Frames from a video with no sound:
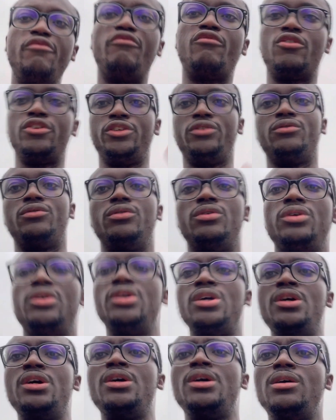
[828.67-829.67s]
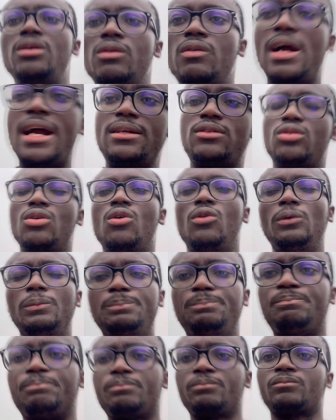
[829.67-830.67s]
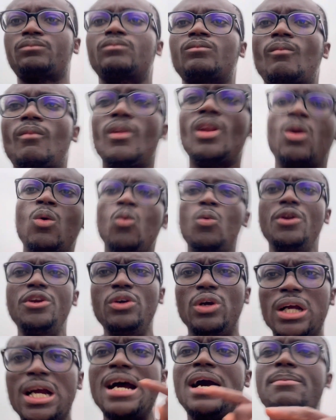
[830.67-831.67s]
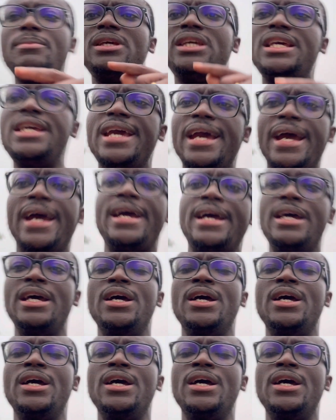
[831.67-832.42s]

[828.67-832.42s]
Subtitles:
for you, right? So when you come here,